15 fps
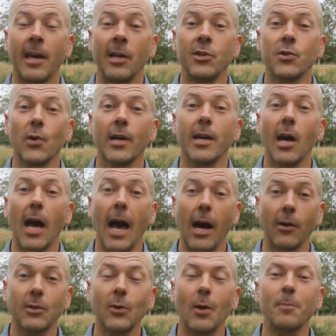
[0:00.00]
enjoy
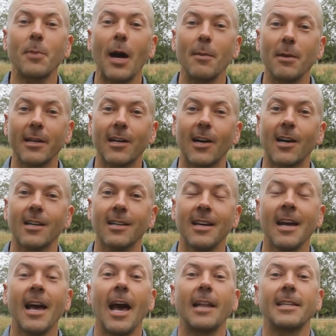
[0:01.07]
outdoor public art
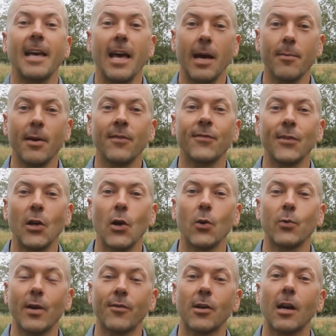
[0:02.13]
at the Ebb and Flow
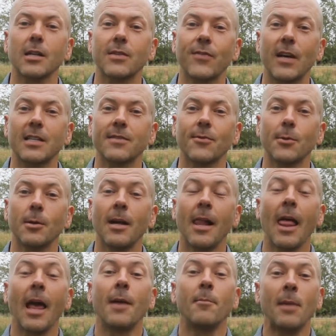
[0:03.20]
River Arts Festival,
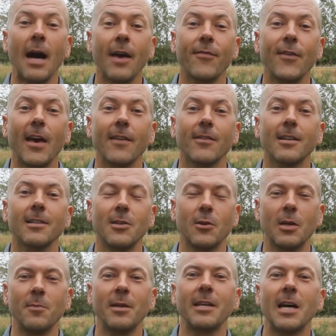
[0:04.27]
and my favorite, you
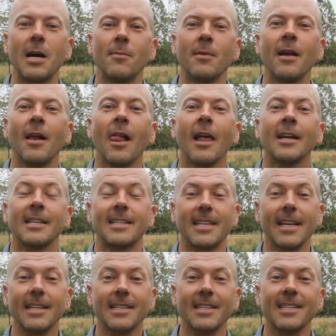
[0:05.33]
can become
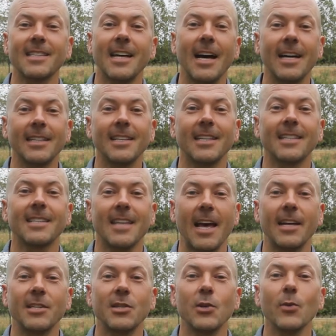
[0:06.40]
citizen scientists
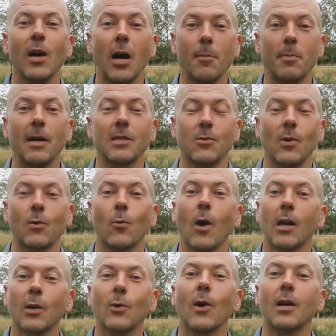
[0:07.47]
as you help us with
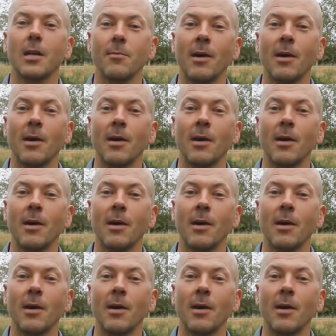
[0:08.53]
water quality